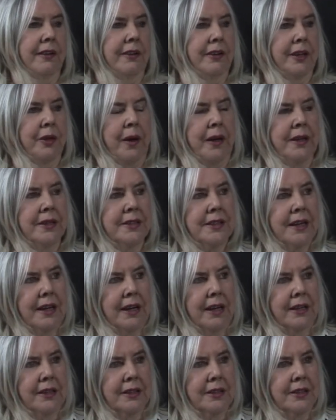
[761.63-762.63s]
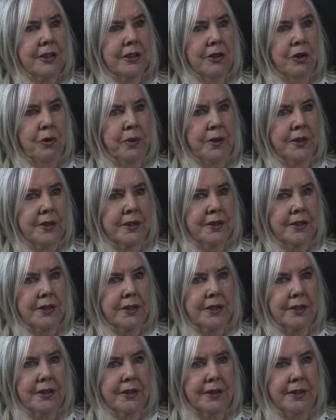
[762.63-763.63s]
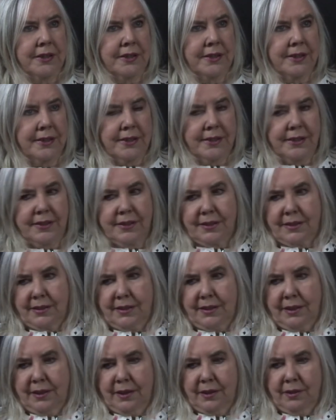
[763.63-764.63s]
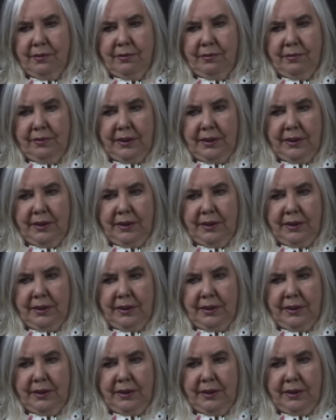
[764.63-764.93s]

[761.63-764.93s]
they went and opened this uh,